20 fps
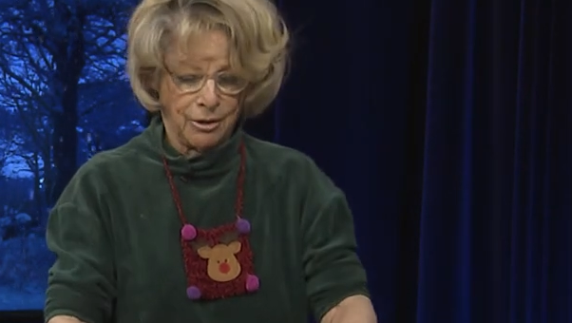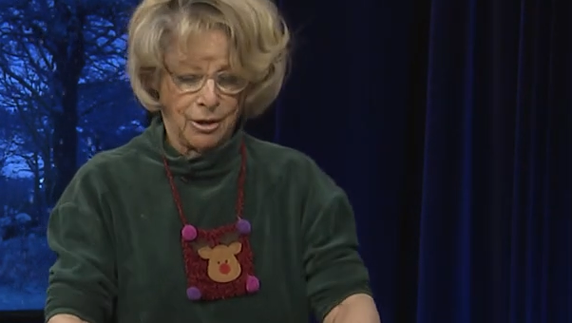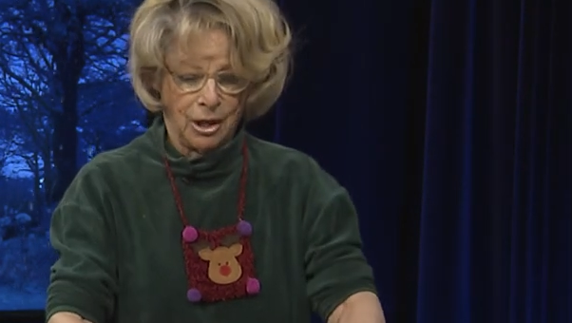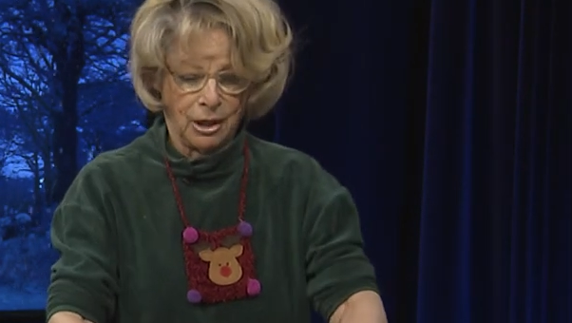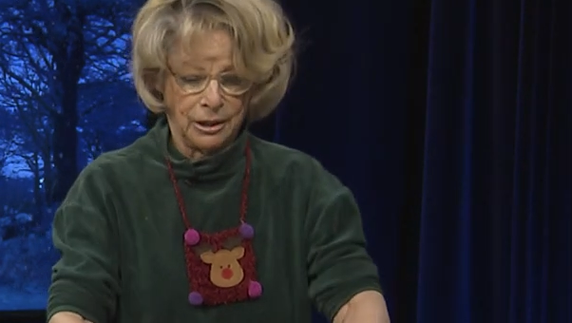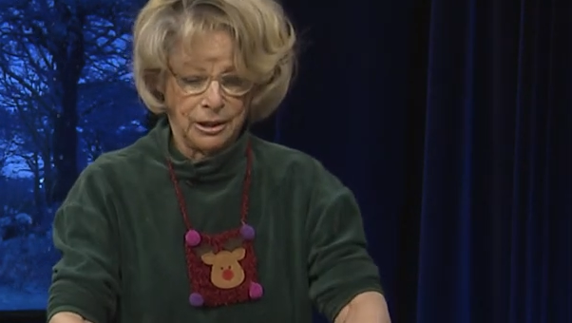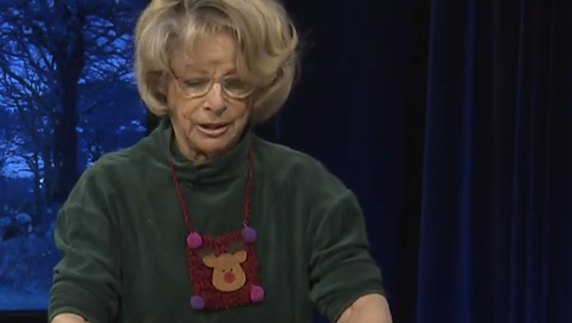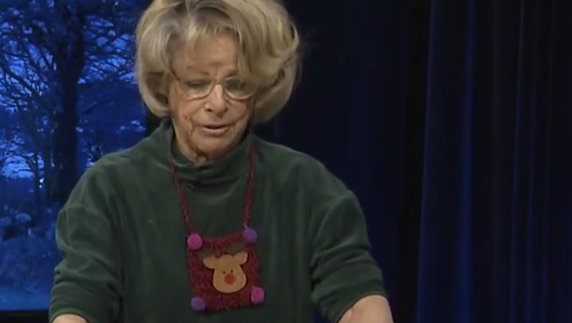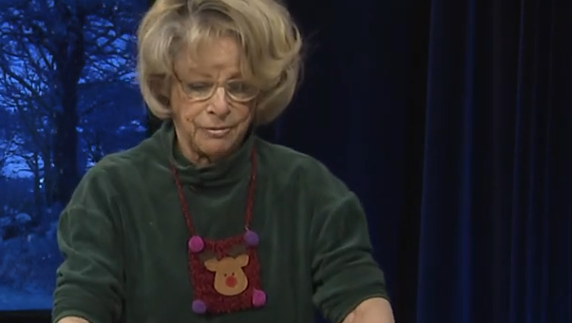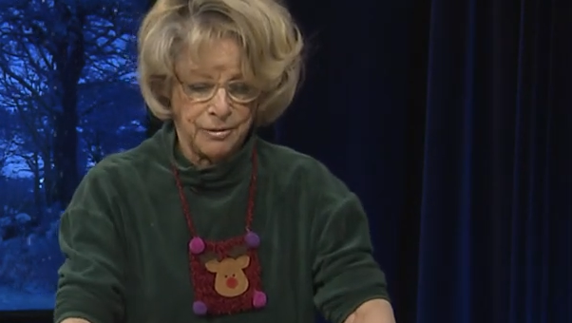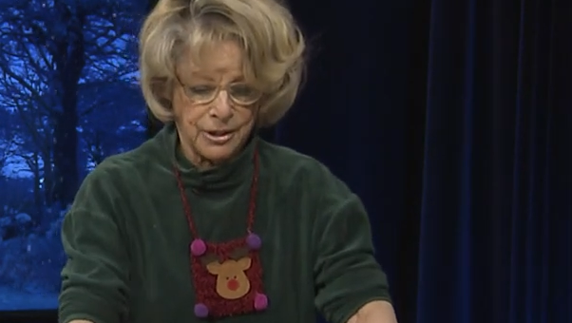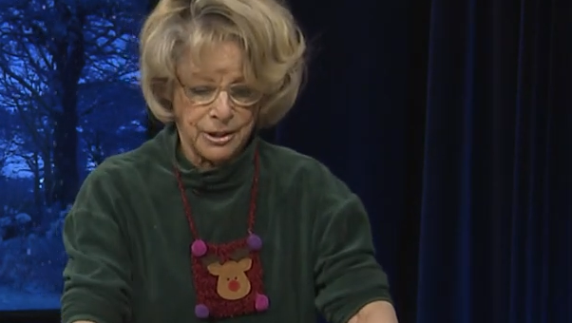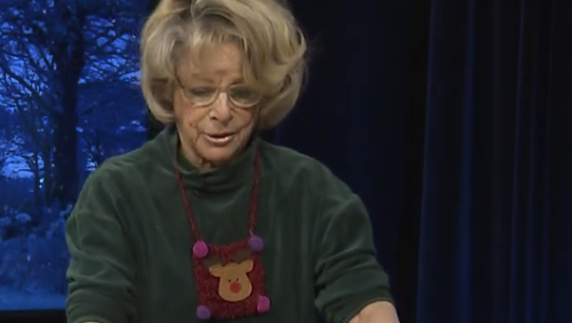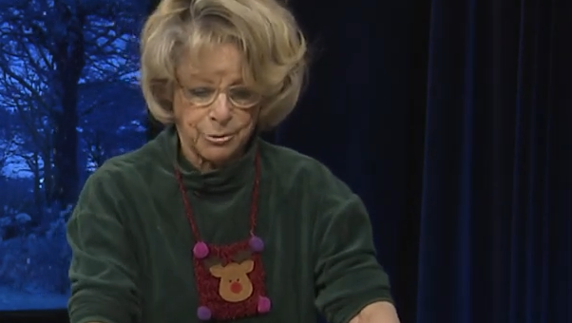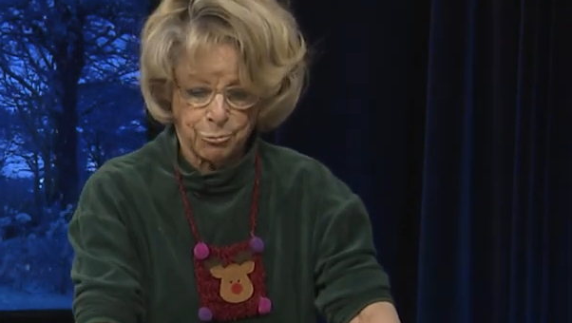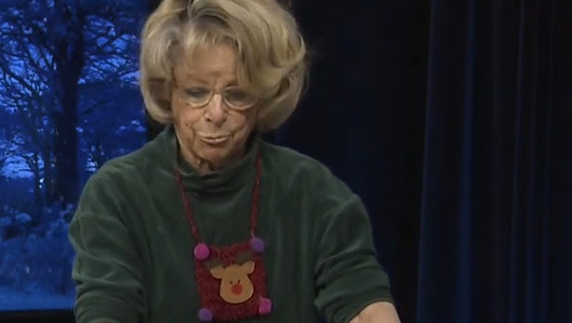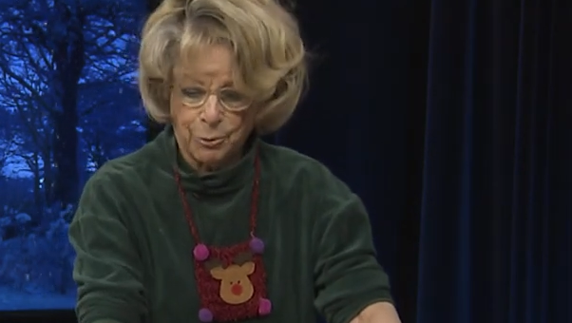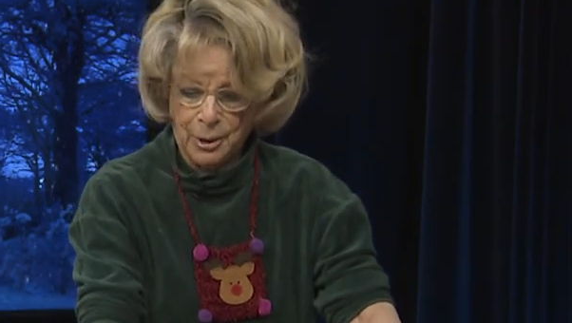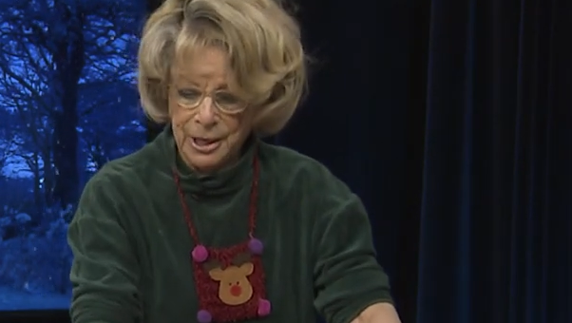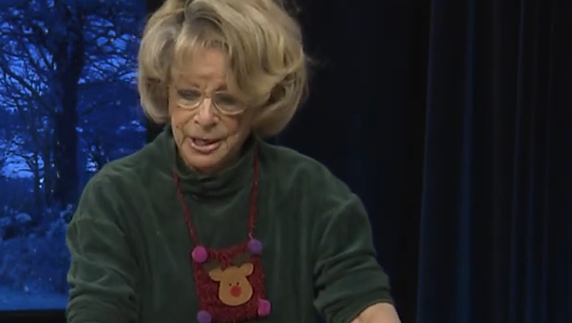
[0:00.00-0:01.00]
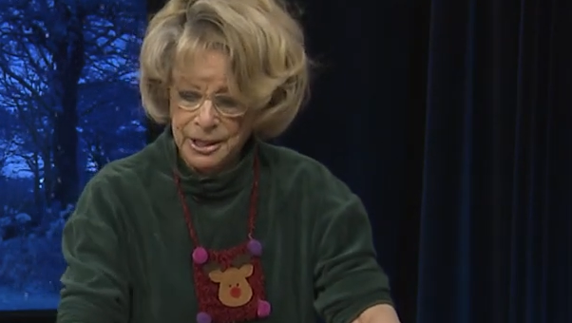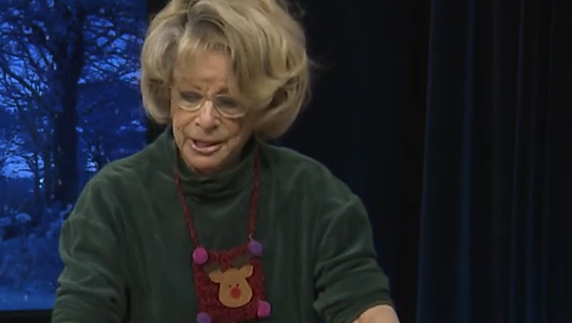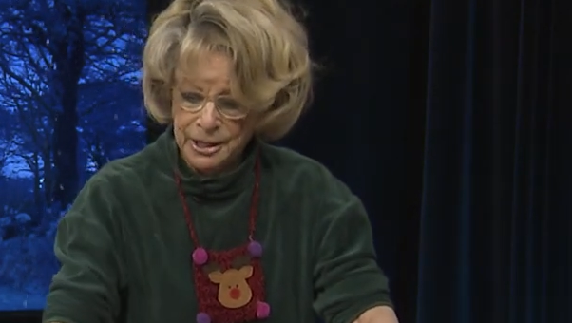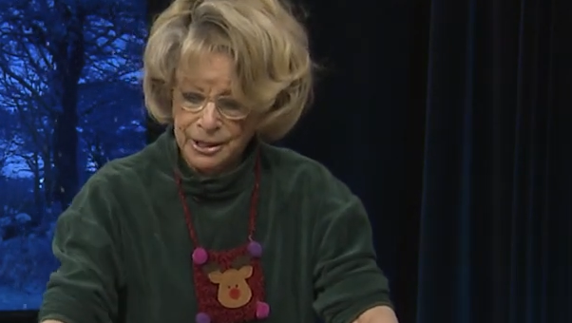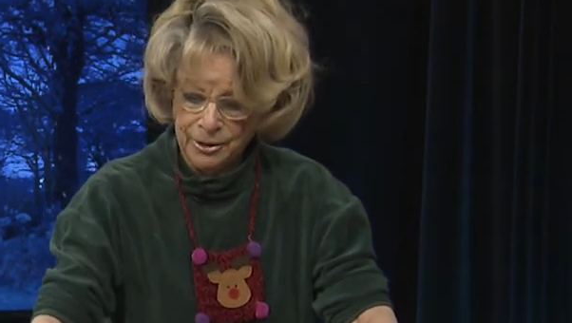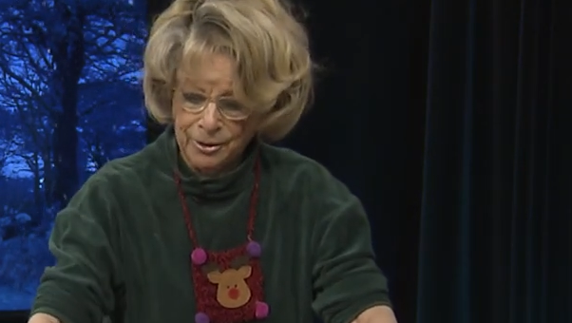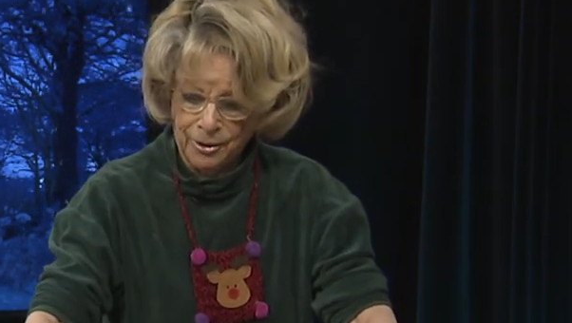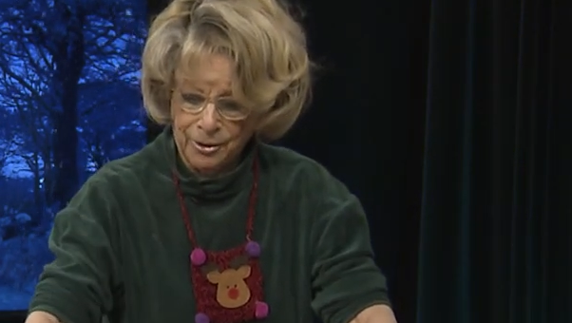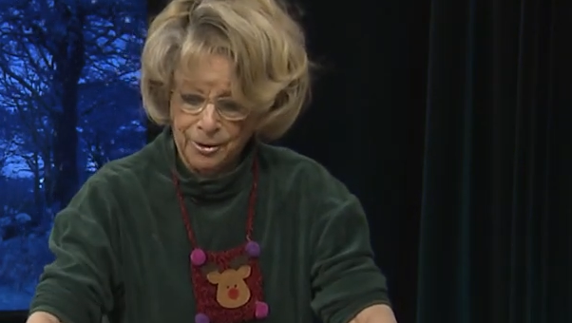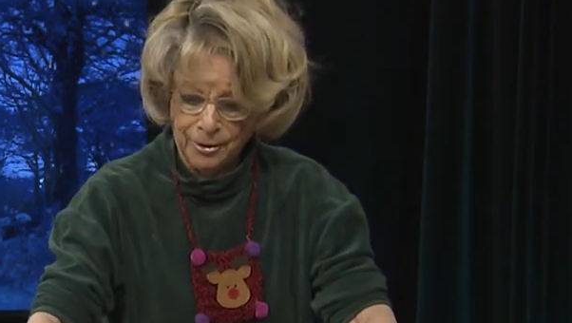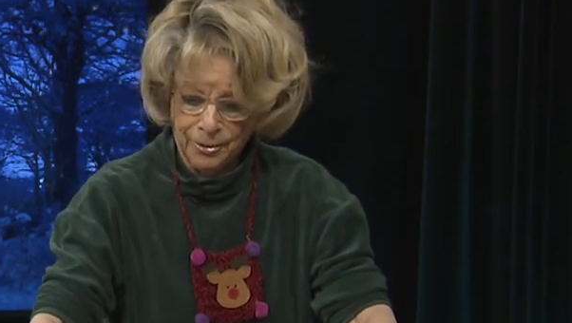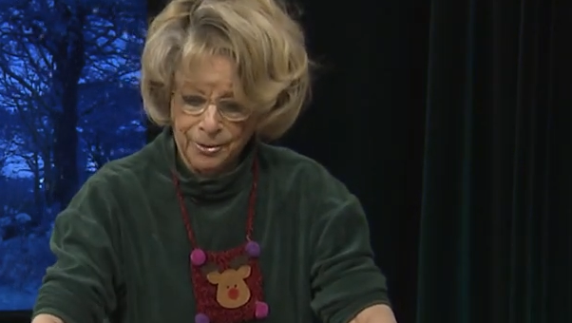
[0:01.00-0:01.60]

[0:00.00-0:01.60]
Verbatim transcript: I'll leave these right here